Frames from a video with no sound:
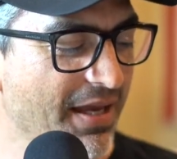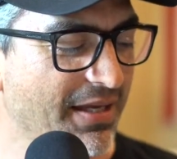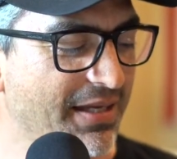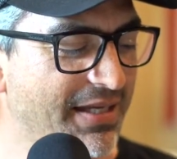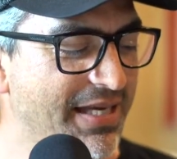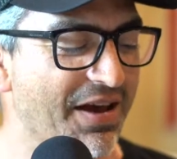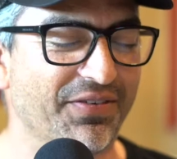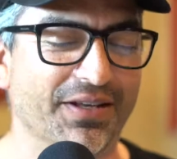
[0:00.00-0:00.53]

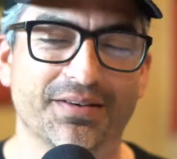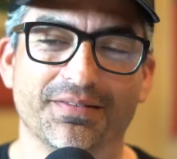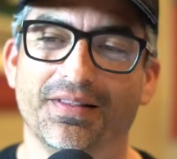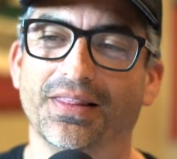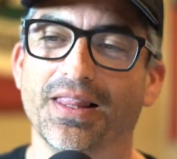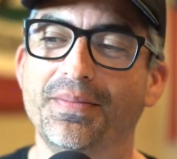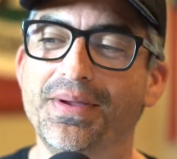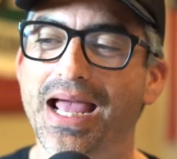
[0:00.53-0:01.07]
Kevin,
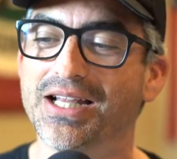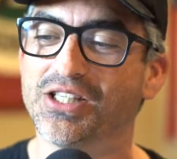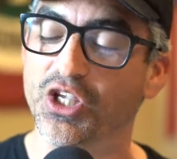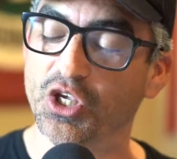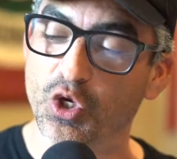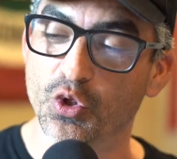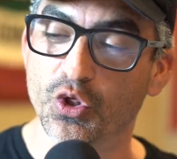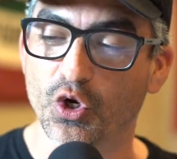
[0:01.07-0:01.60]
let me ask
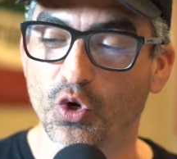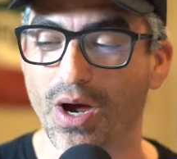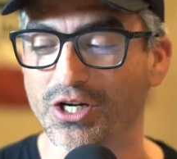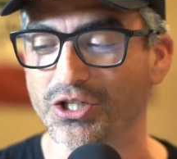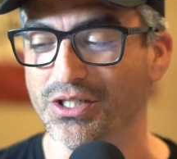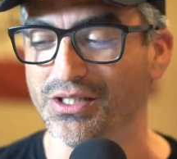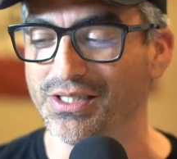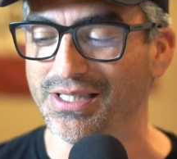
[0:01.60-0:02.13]
you the
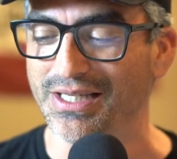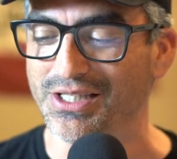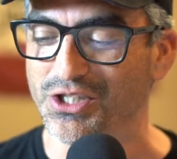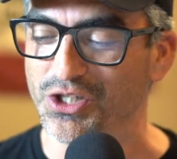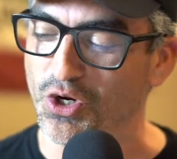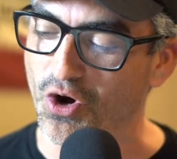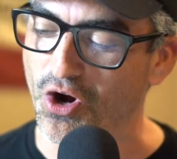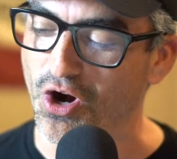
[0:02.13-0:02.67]
question since
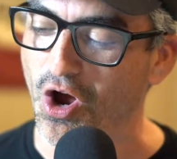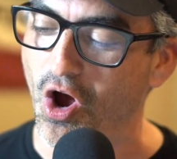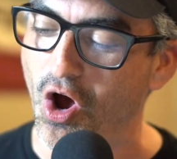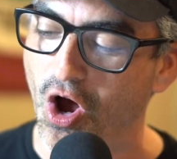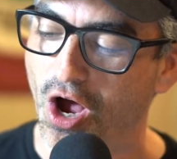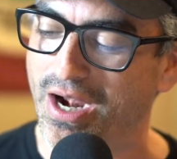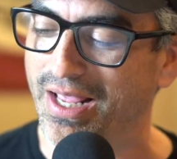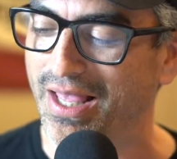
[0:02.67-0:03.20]
you're
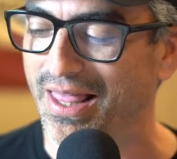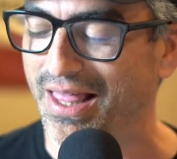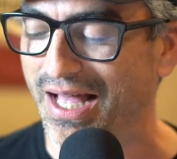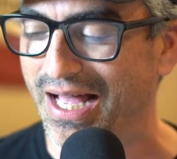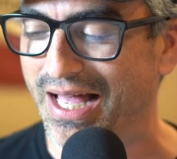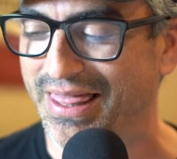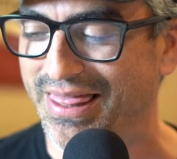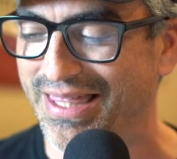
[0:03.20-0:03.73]
on
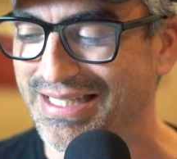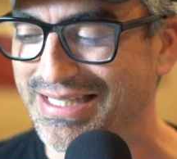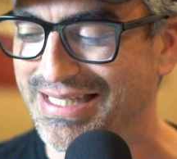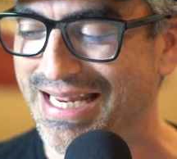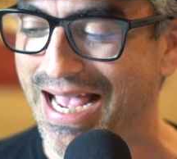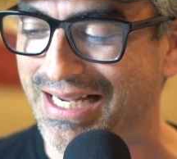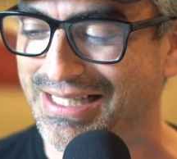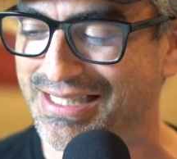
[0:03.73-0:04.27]
the
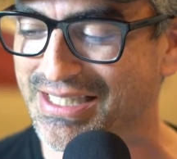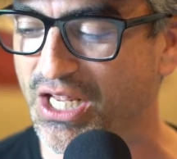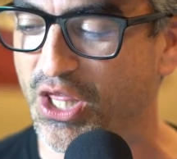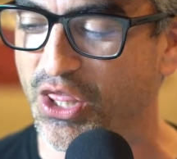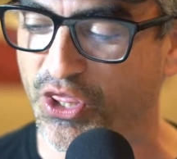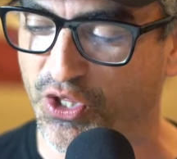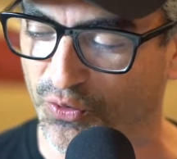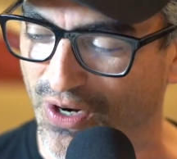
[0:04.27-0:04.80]
text
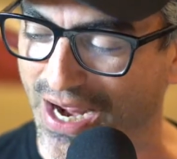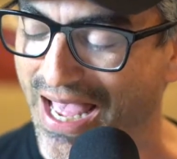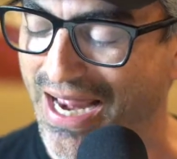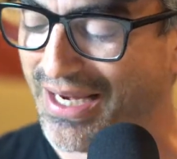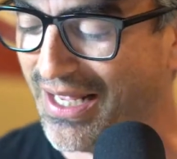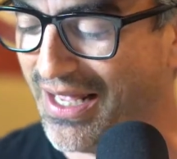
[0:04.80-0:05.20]
thread.